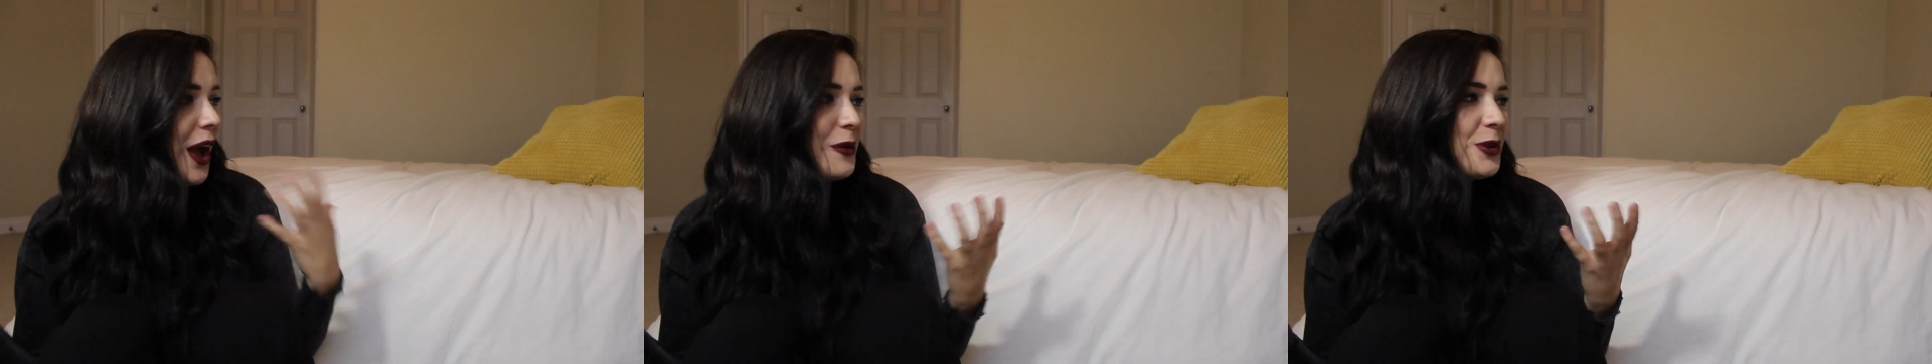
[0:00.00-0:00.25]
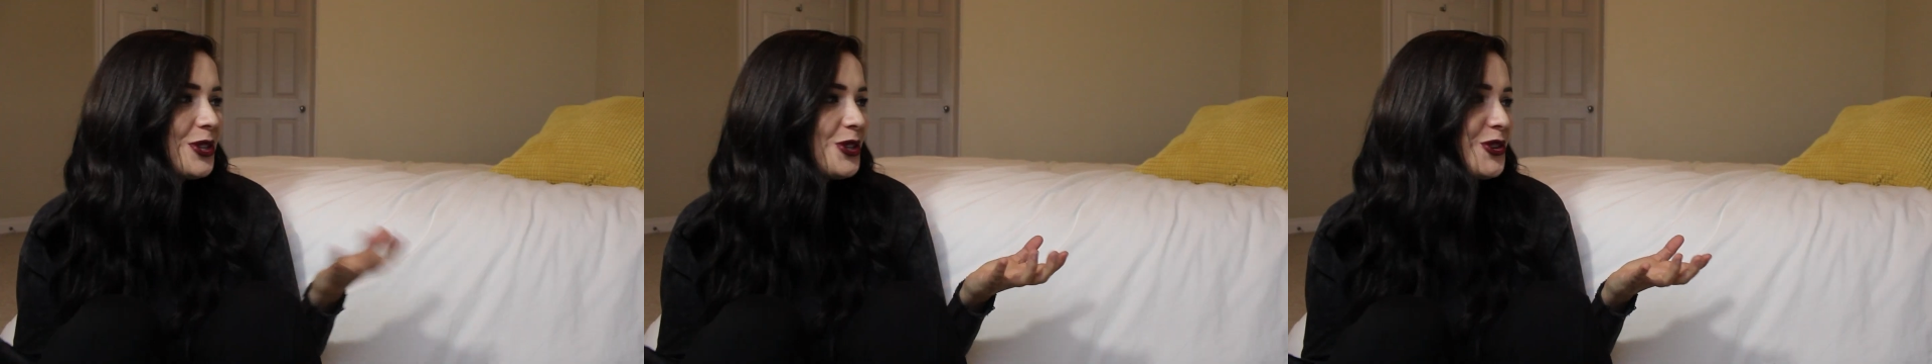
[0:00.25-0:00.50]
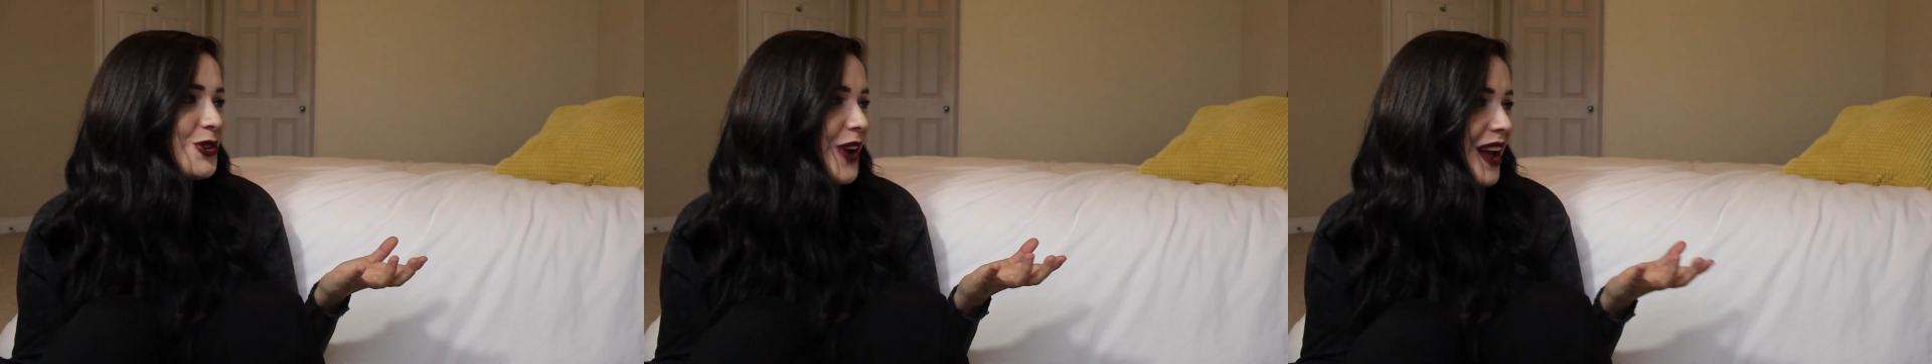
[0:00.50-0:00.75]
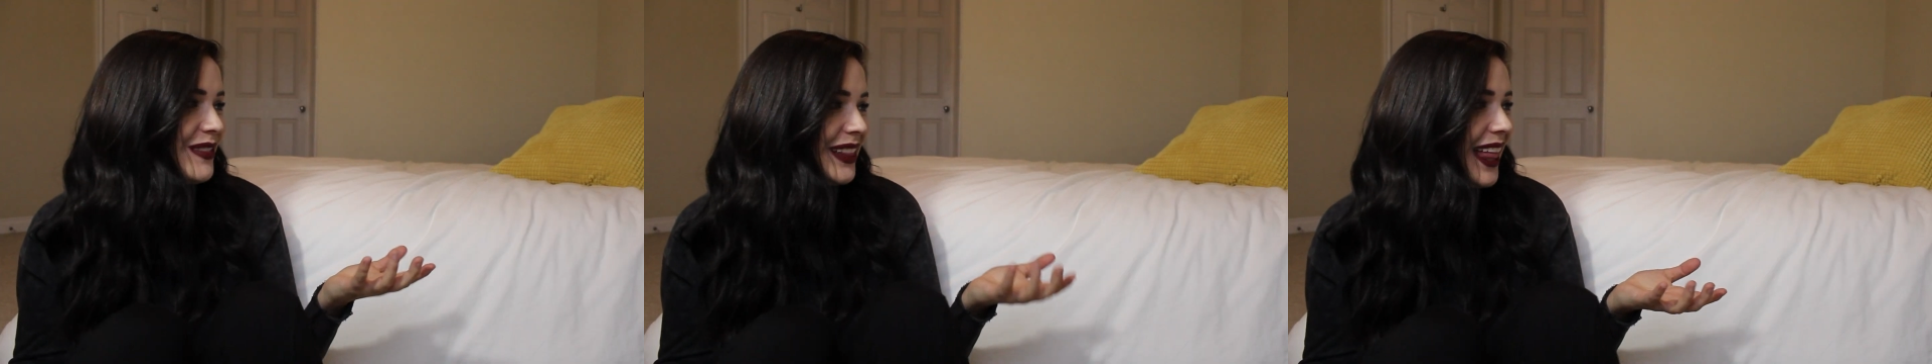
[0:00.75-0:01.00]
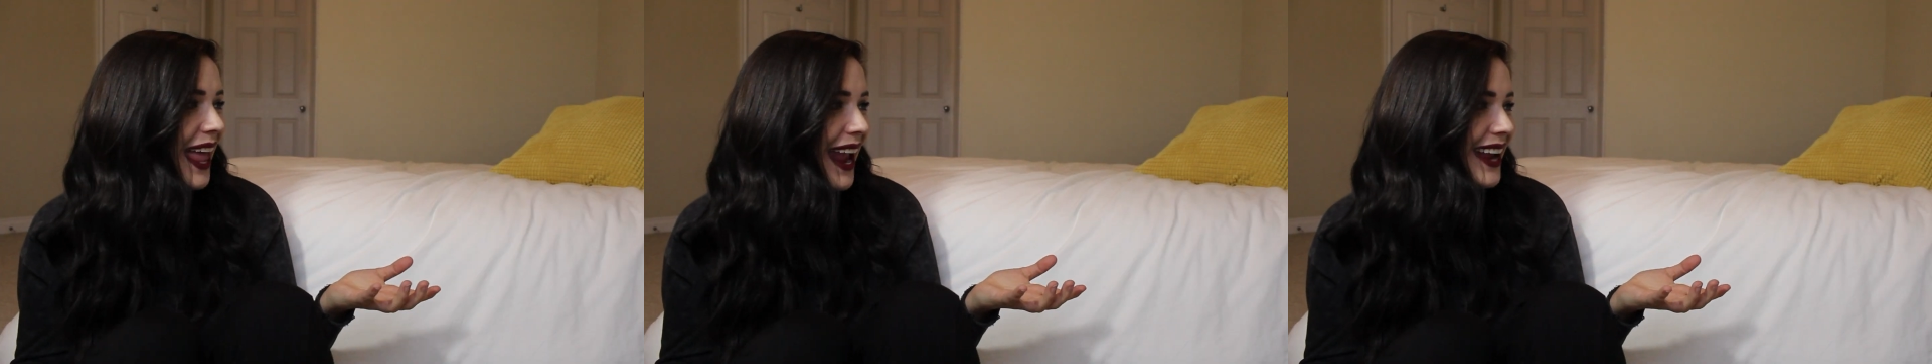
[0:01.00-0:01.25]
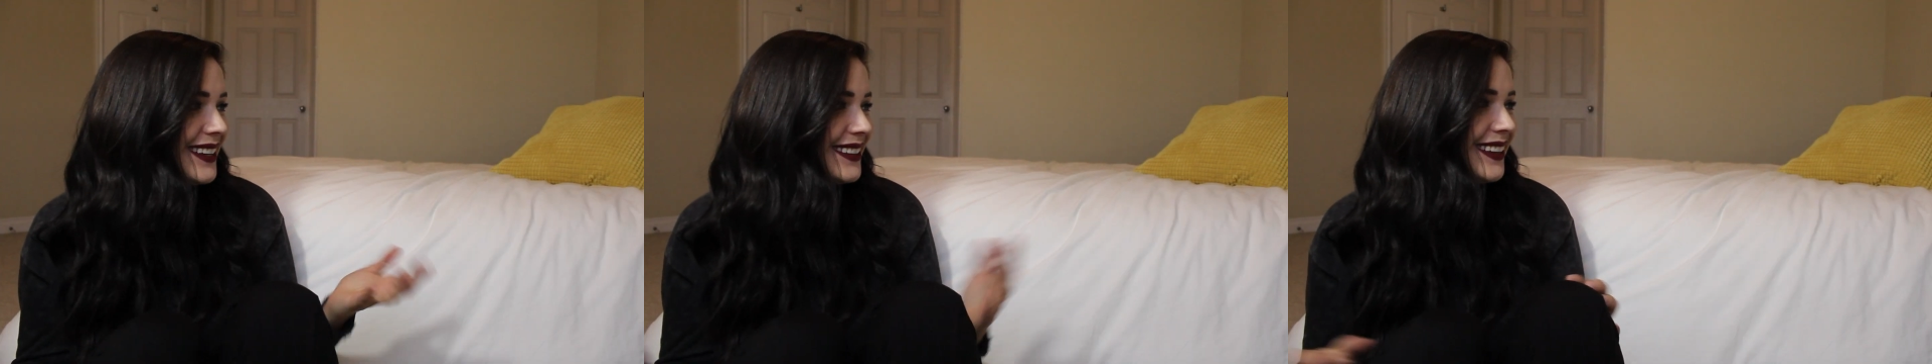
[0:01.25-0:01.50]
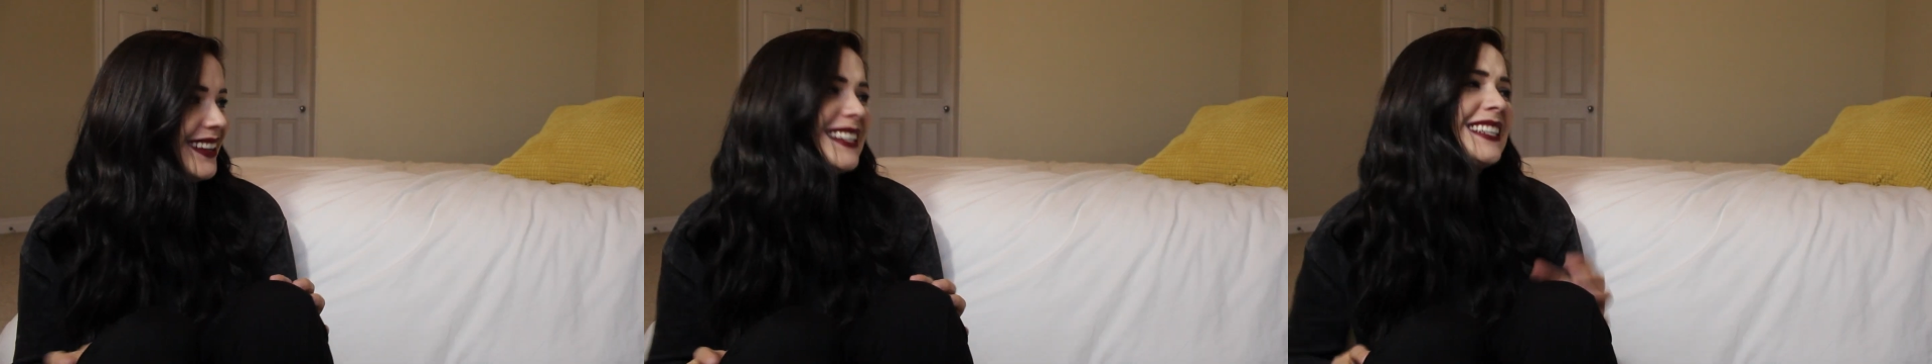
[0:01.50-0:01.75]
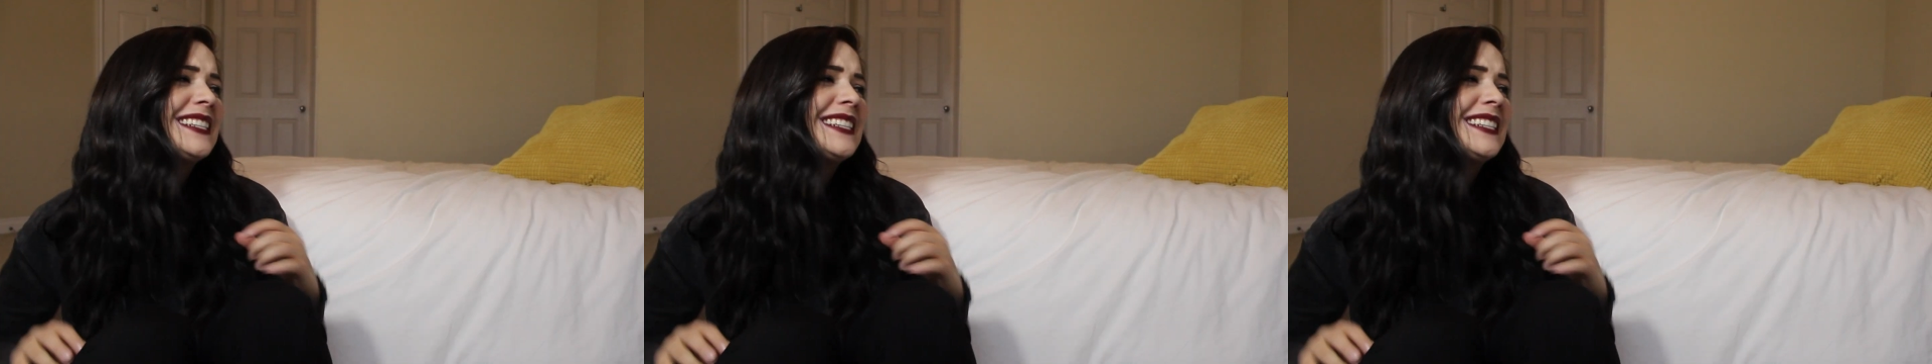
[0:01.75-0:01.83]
why was the giraffe late?